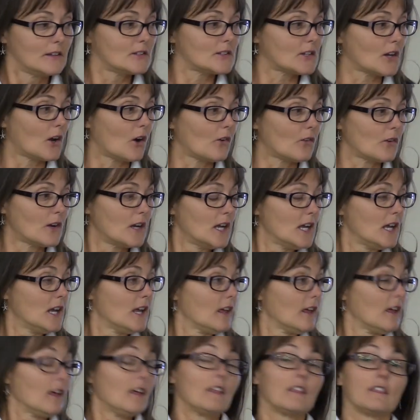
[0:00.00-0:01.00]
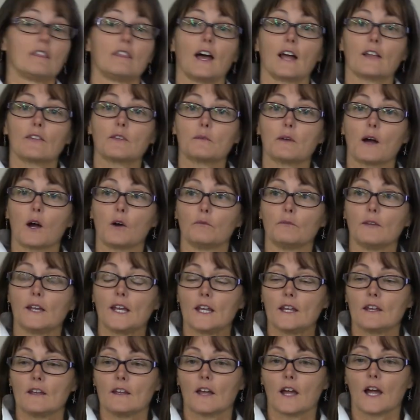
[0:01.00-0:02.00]
So that's about
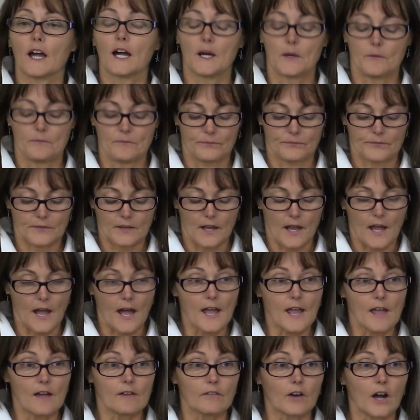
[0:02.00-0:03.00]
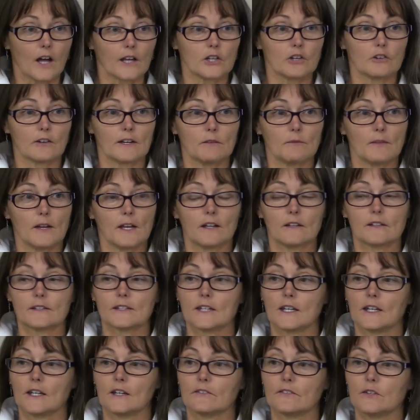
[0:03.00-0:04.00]
me. Um, I have all your
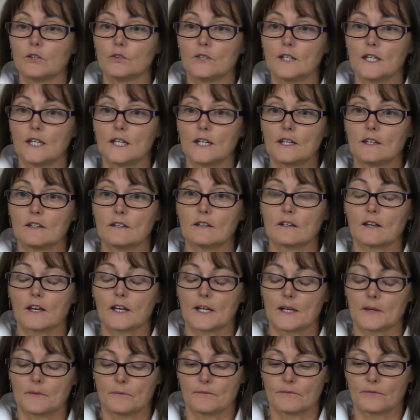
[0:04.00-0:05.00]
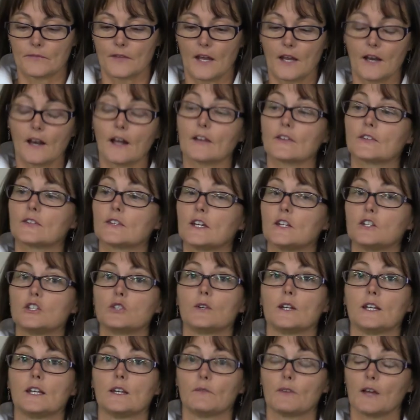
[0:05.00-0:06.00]
emails, and if you need, um, and I'll send
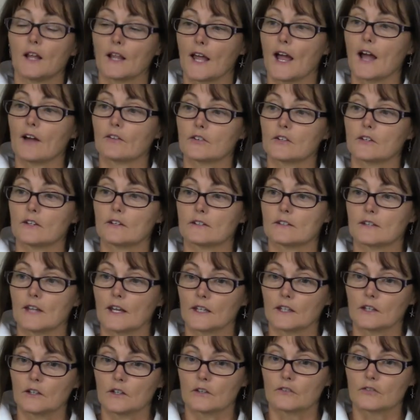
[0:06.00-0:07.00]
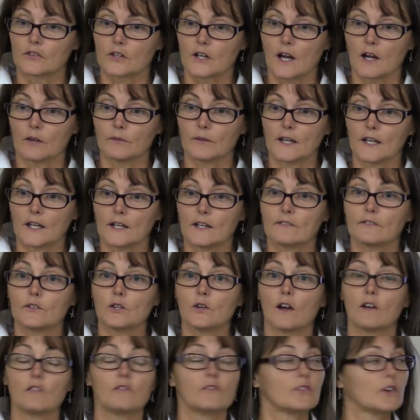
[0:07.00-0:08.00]
you an email after this thanking you for coming, and if
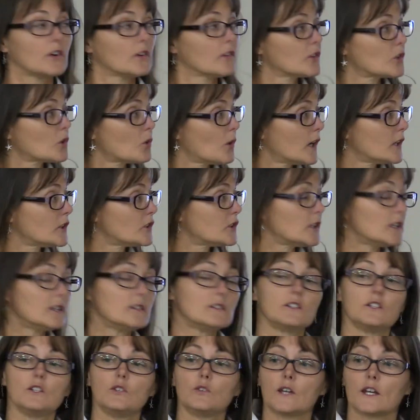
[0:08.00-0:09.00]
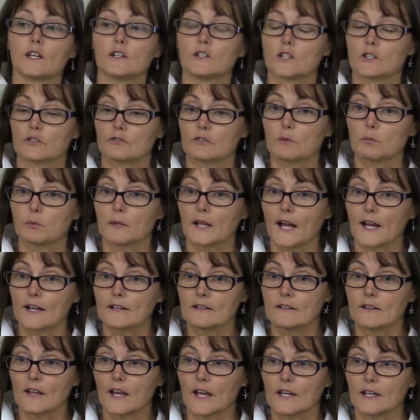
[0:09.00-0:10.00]
you have further questions, you can just reply
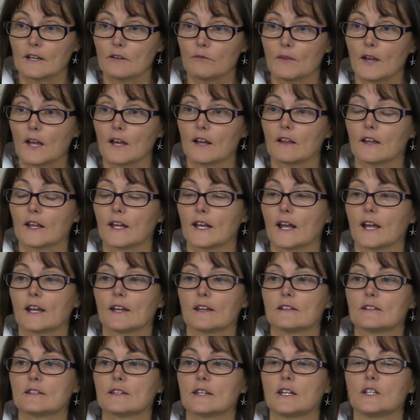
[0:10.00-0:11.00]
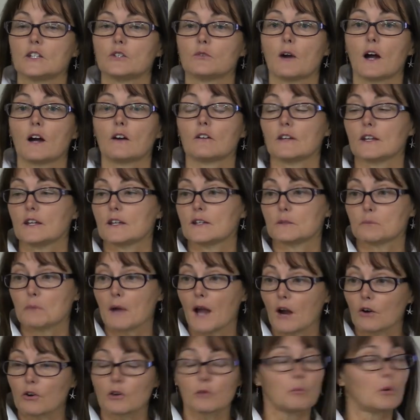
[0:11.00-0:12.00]
to that email, and I can send you out his
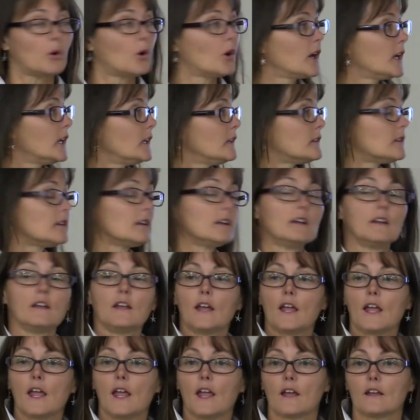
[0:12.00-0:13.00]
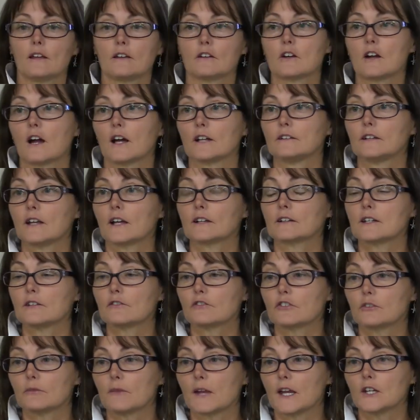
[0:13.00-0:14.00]
PowerPoint and contact
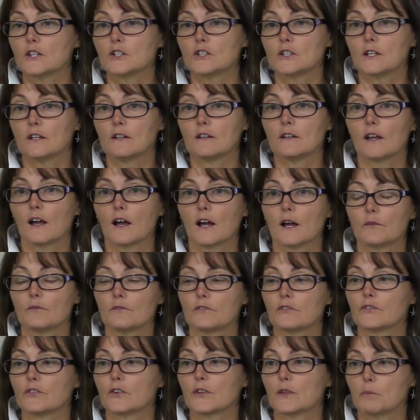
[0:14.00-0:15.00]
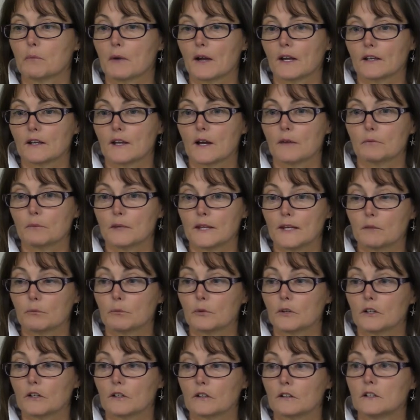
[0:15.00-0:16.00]
information um, for the Button Up
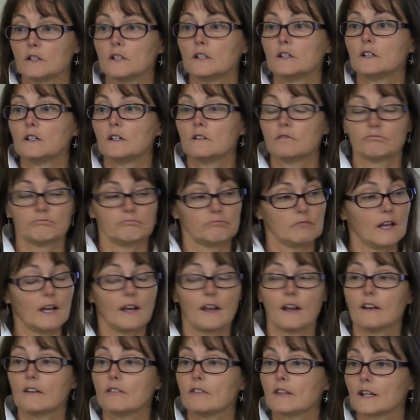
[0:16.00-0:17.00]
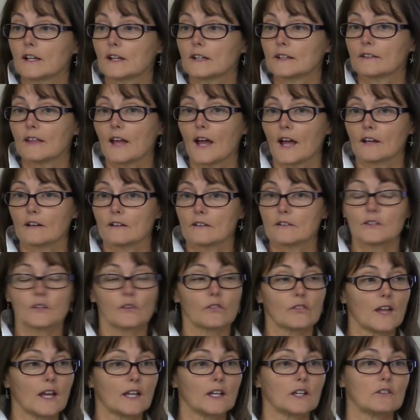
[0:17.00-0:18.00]
people and anything like that. So
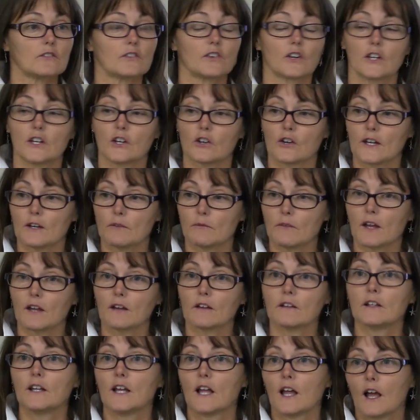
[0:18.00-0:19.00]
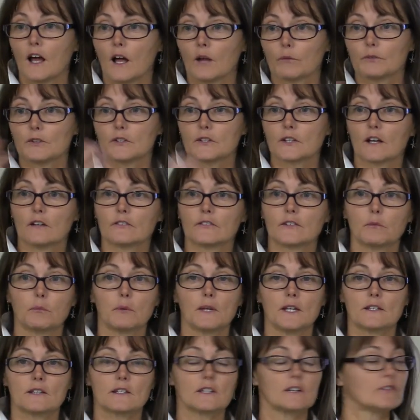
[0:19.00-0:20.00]
thank you for your email. Help yourself to
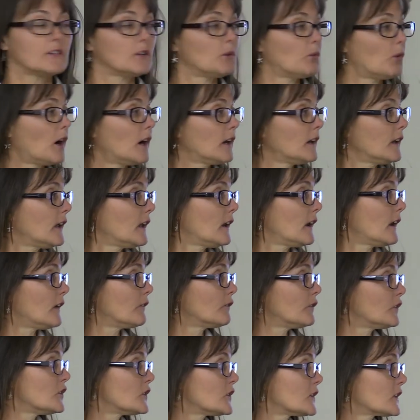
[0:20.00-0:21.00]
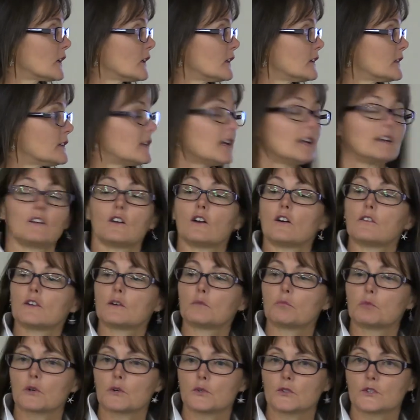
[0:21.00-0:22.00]
pizza if you want, and I'm just going to send it over
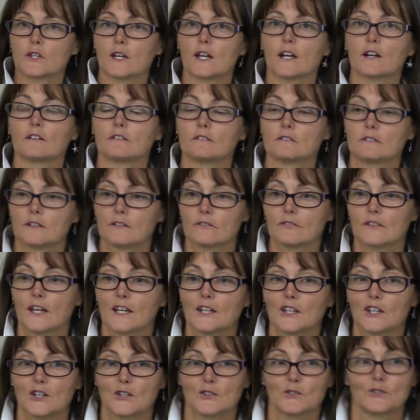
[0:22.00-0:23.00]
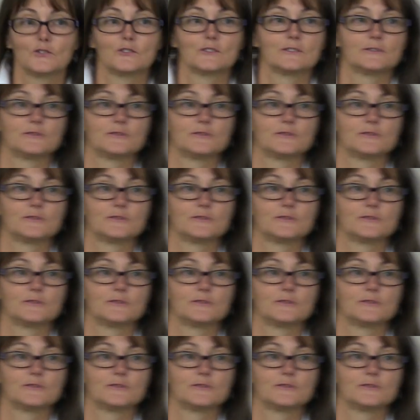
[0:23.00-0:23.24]
to Bruce here. Thank you.